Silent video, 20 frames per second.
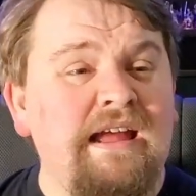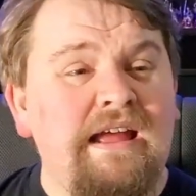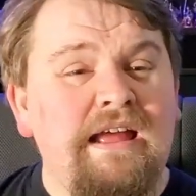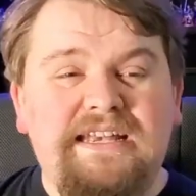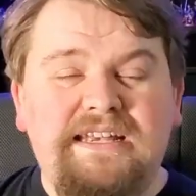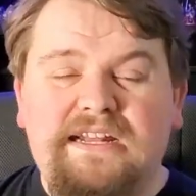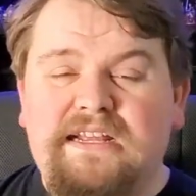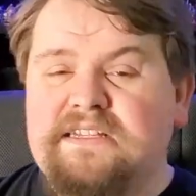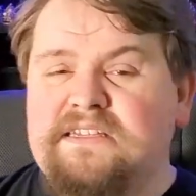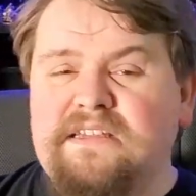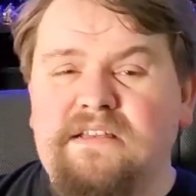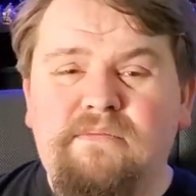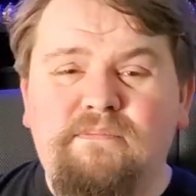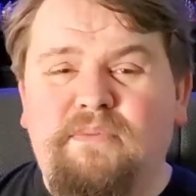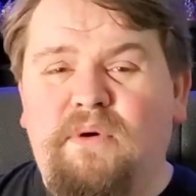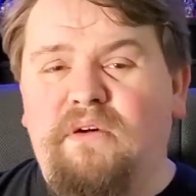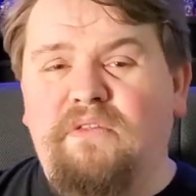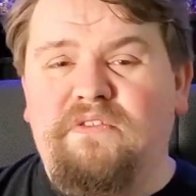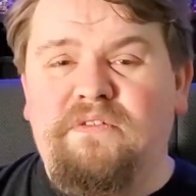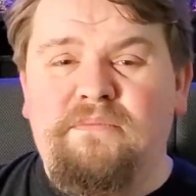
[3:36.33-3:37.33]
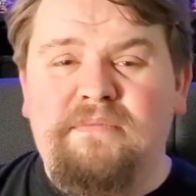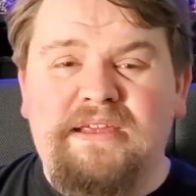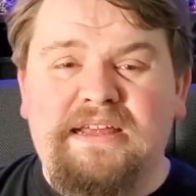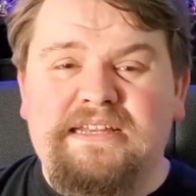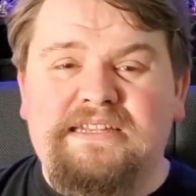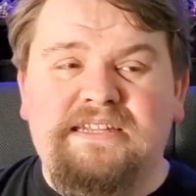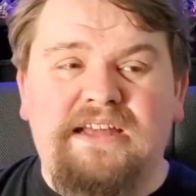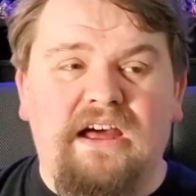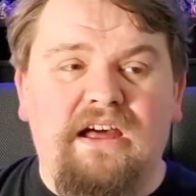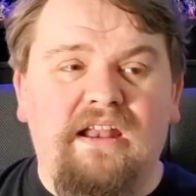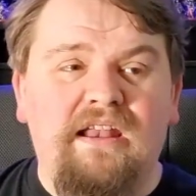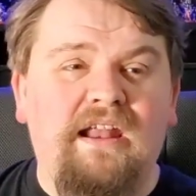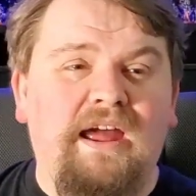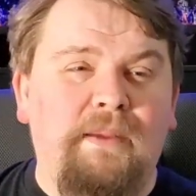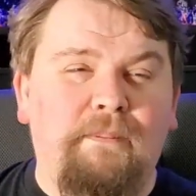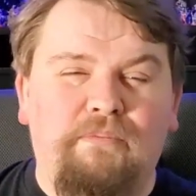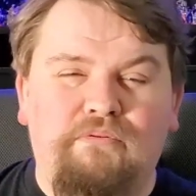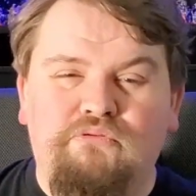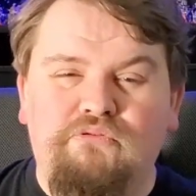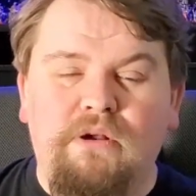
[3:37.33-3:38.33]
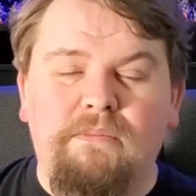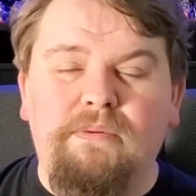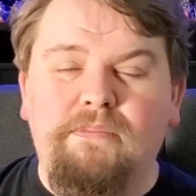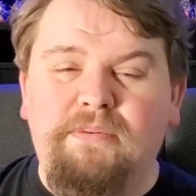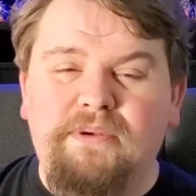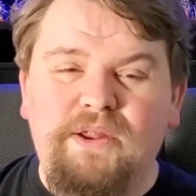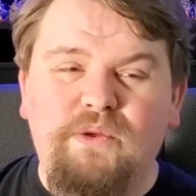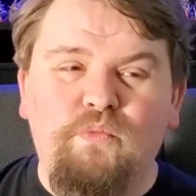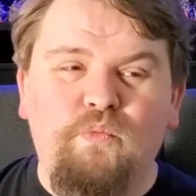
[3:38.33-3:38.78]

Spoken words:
It doesn't bother me a ton. I probably